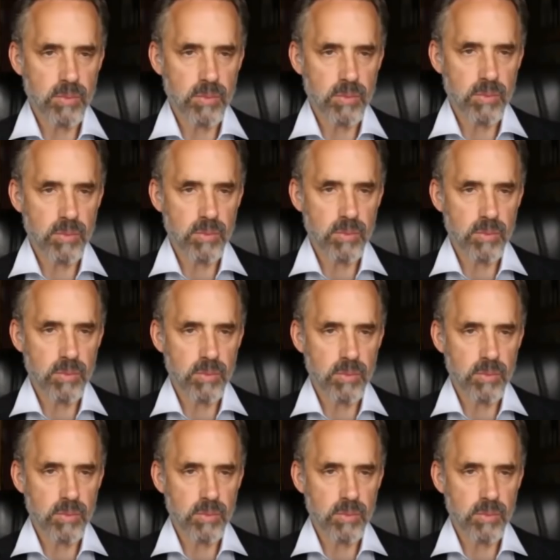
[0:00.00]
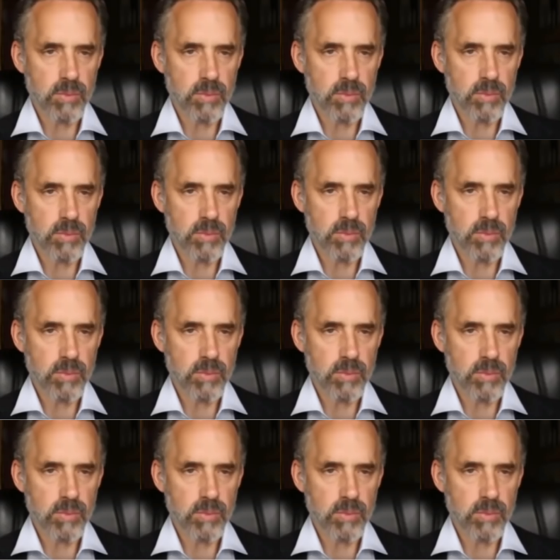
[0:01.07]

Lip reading: No one is speaking in this clip.